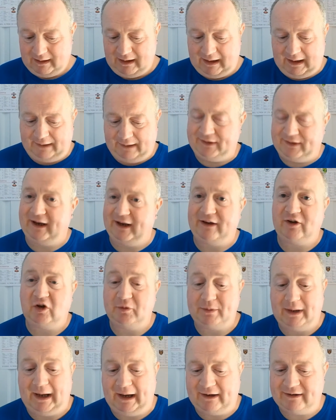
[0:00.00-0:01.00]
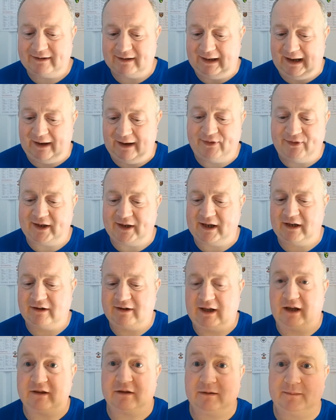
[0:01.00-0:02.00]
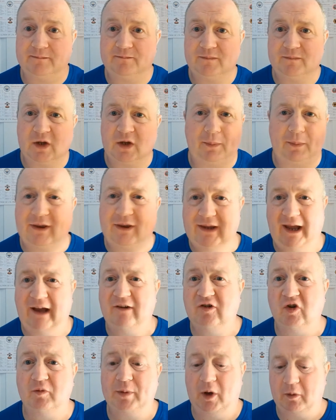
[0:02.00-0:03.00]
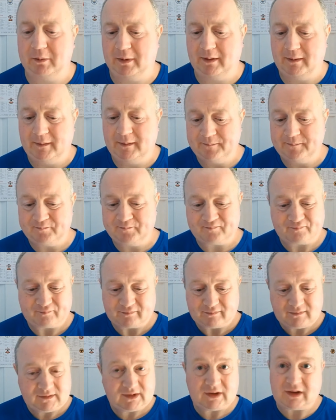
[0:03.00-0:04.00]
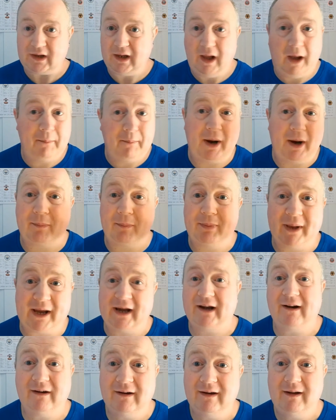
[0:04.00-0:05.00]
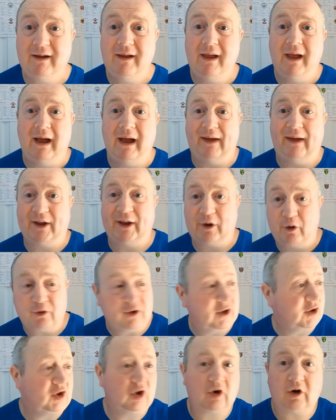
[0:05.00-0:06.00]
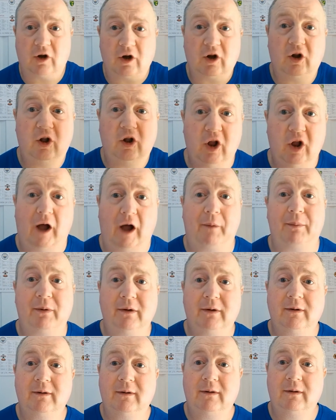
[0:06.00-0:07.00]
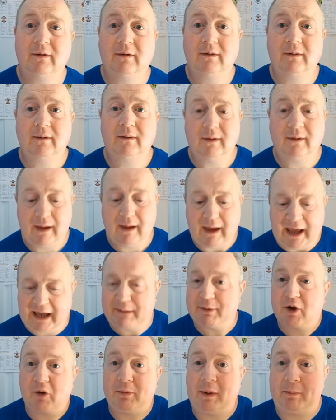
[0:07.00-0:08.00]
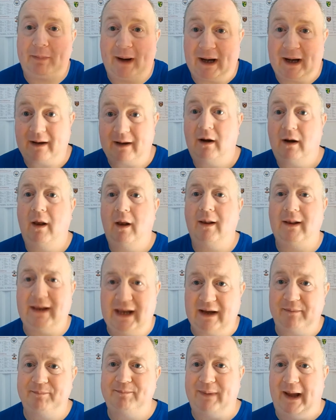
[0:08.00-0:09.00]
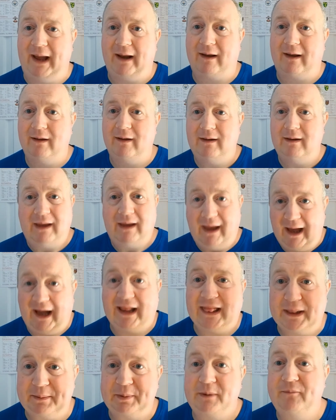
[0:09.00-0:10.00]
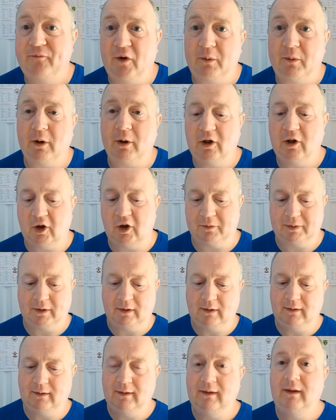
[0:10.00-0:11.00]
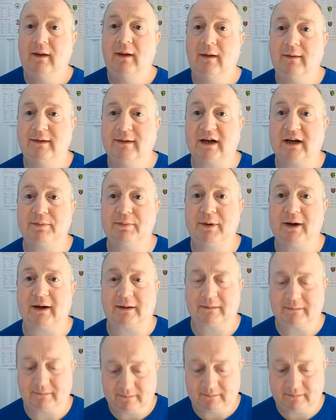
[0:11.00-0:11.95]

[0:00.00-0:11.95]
I think he's got the potential to become a better player. I think under Jurgen Klopp, he can become a better left back at Liverpool Football Club. Next player.